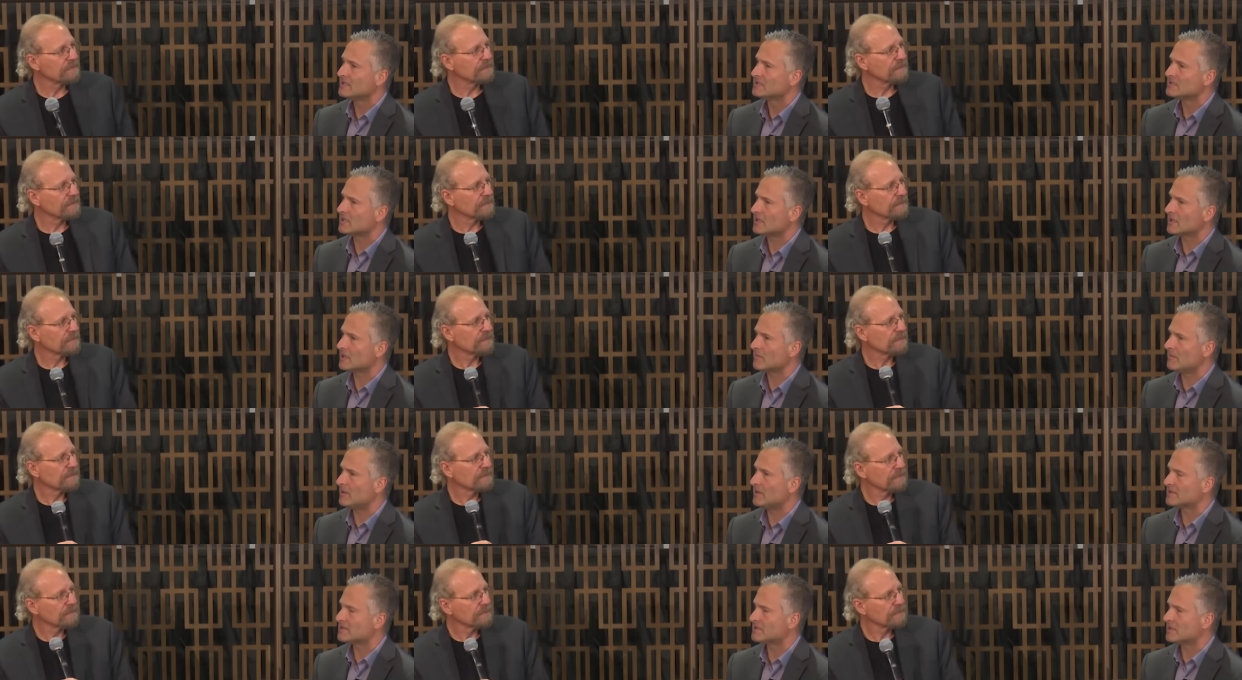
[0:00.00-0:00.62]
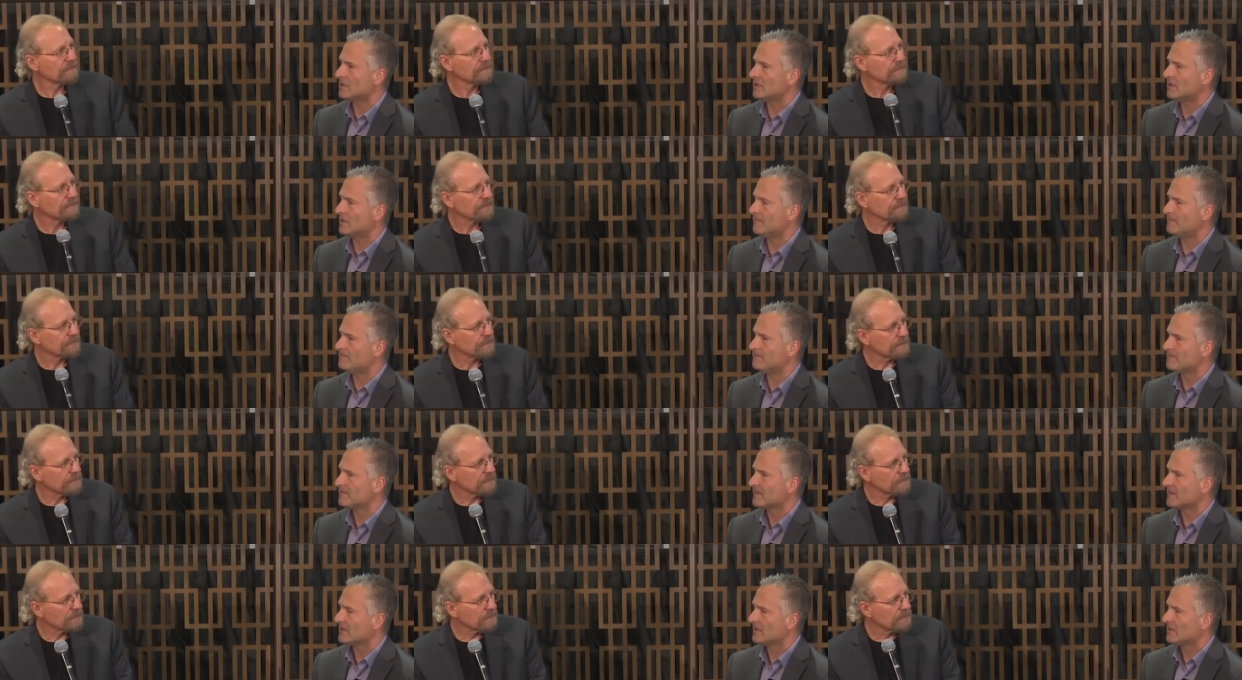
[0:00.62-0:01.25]
Speaker 1: Talk about uh,
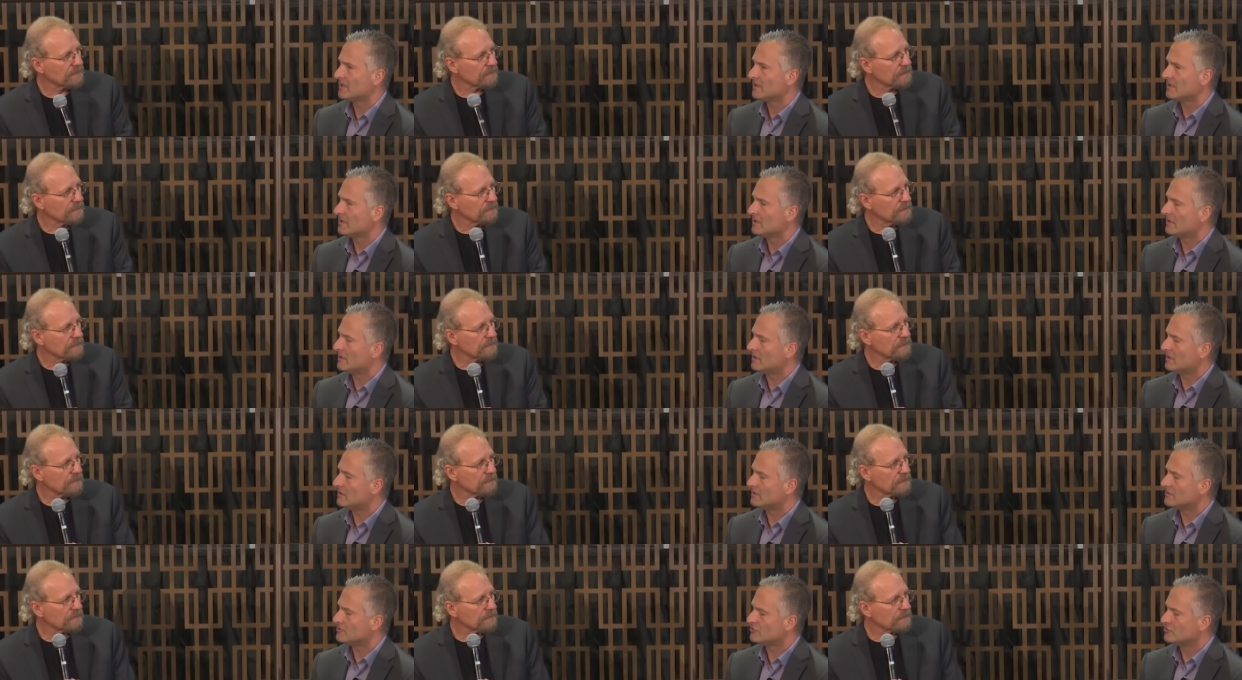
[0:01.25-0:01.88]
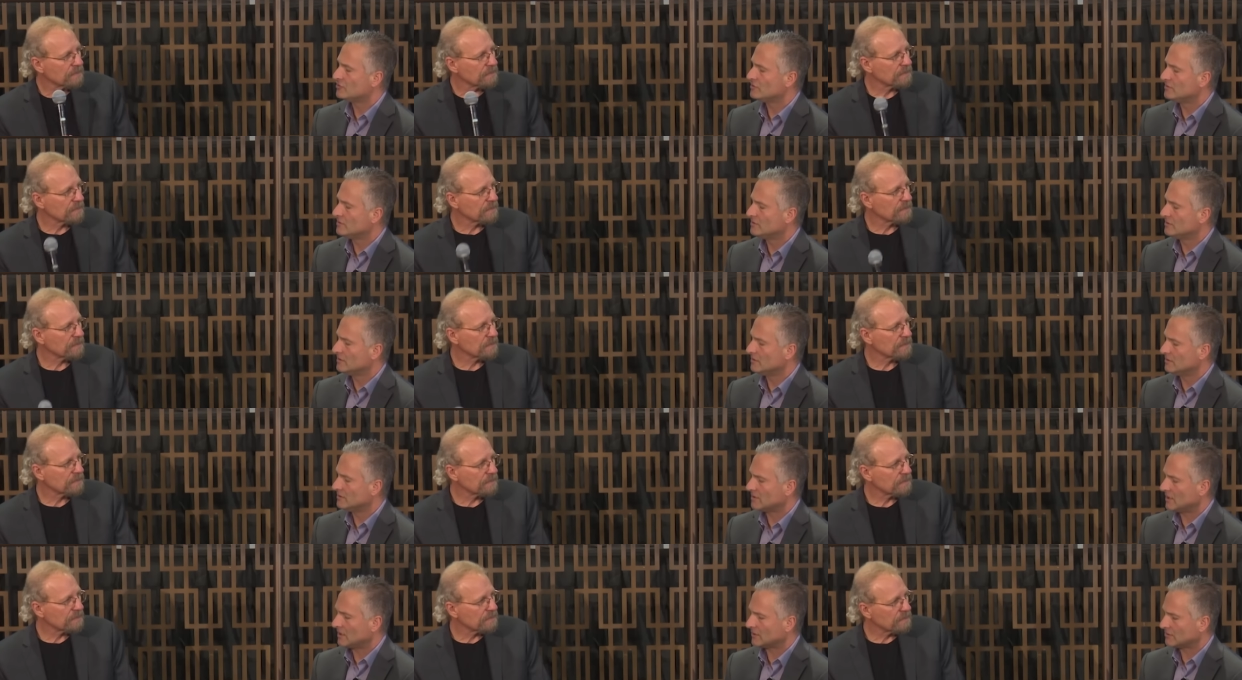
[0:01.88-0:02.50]
uh,
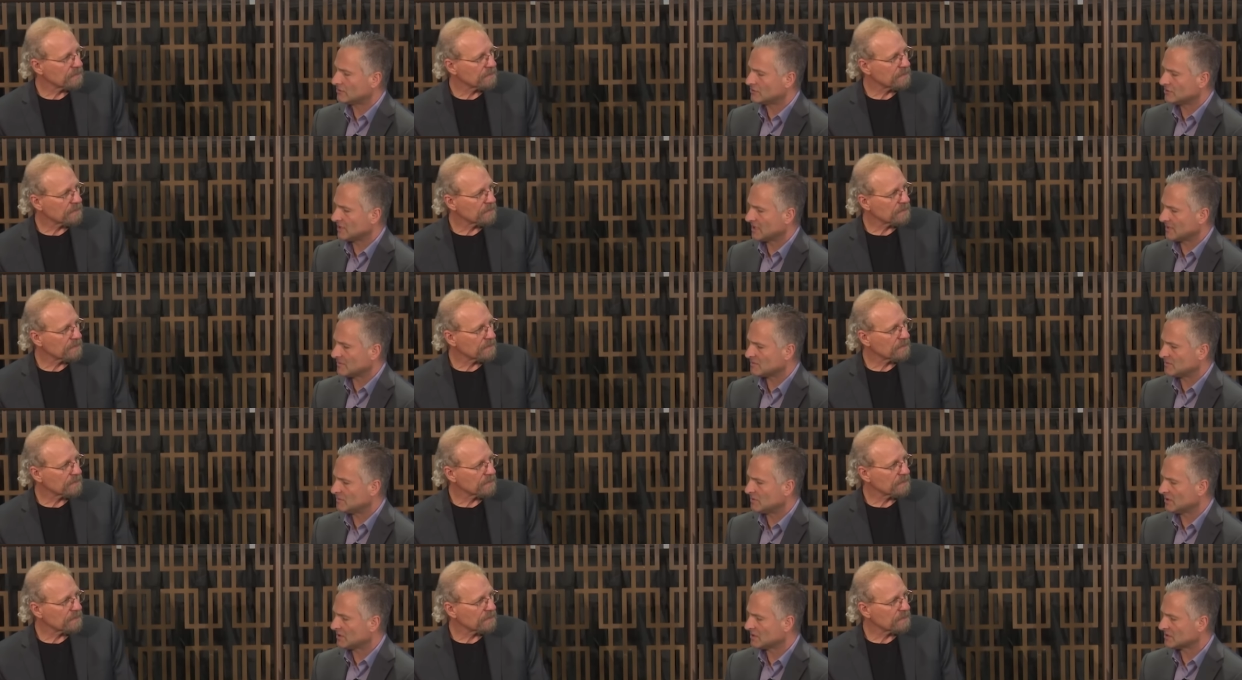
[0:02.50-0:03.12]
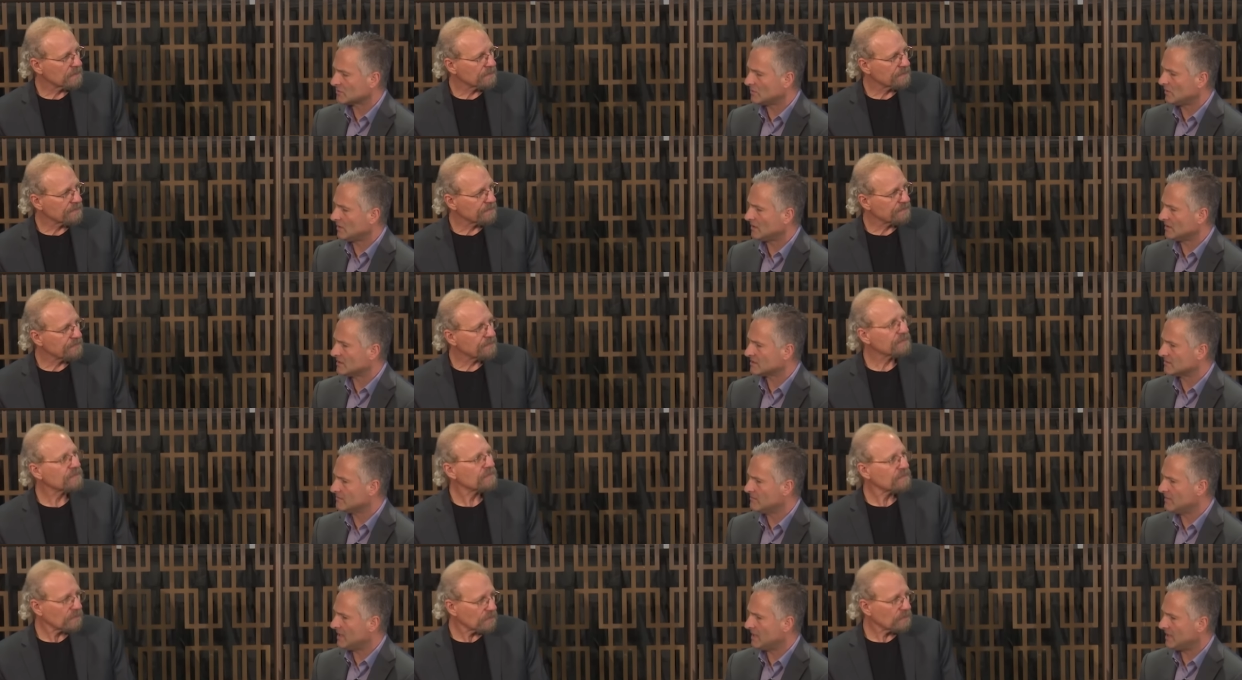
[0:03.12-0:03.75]
Dr. Jacobs' book as well
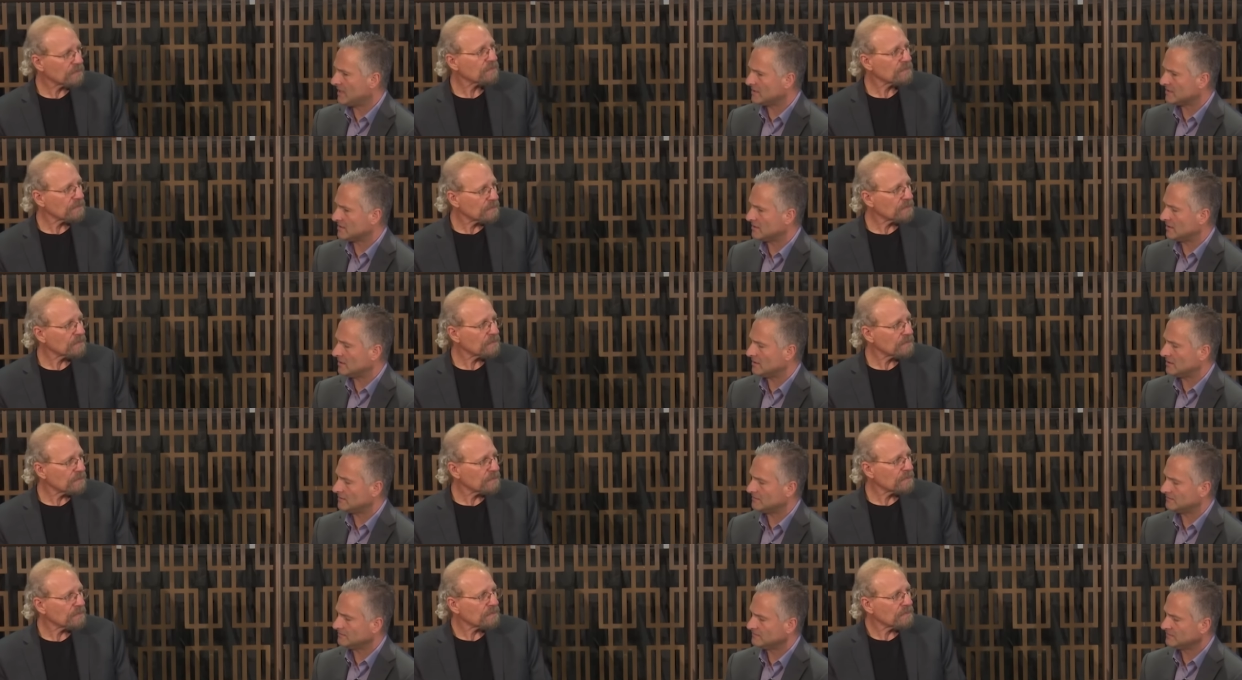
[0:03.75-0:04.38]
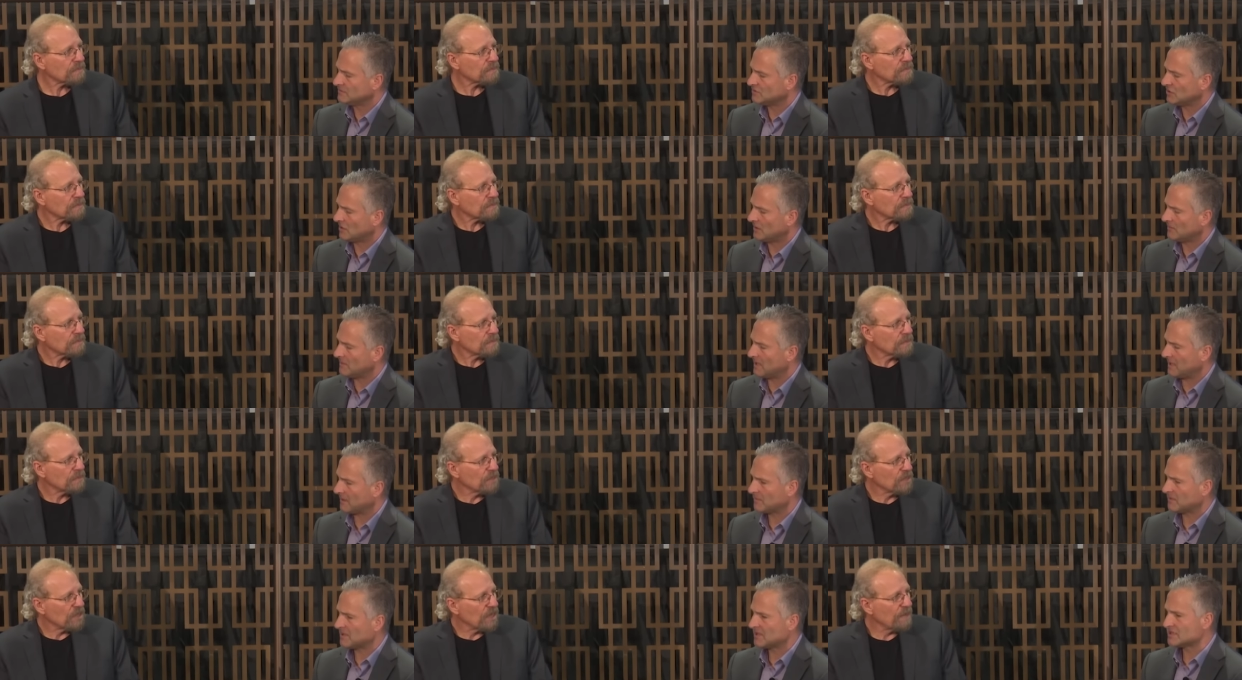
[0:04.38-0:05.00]
as Matt, uh, John
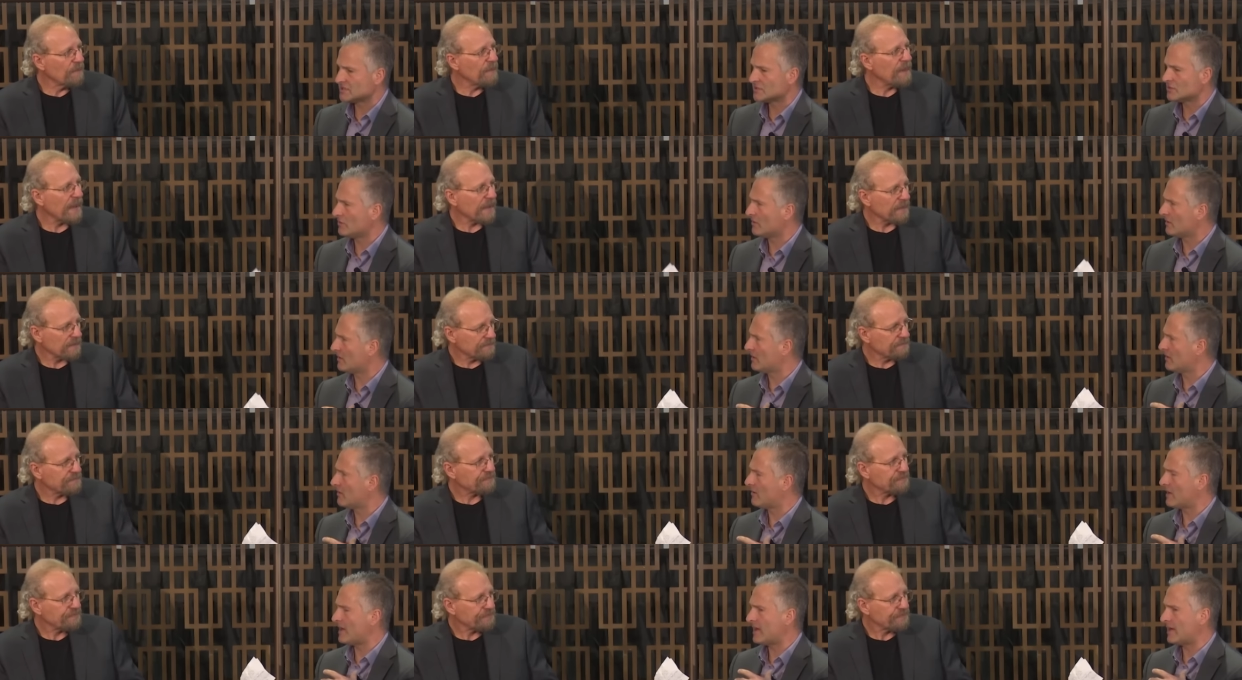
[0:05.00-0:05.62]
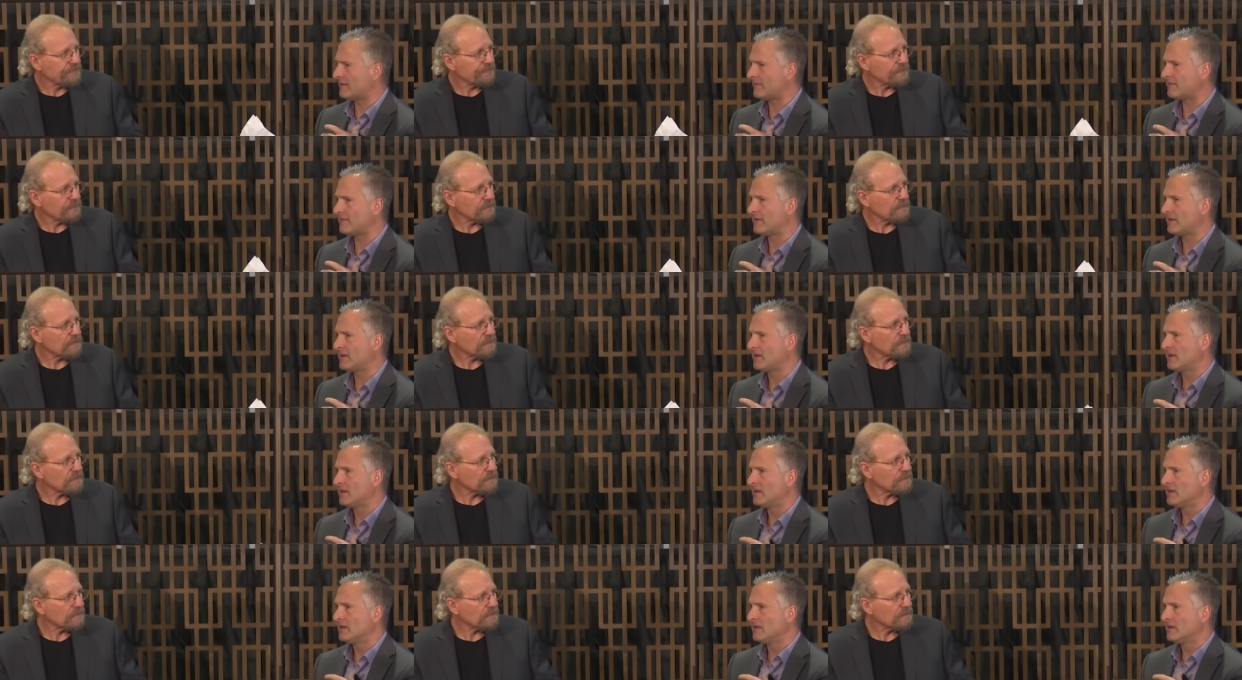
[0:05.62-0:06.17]
Mack, because you, you have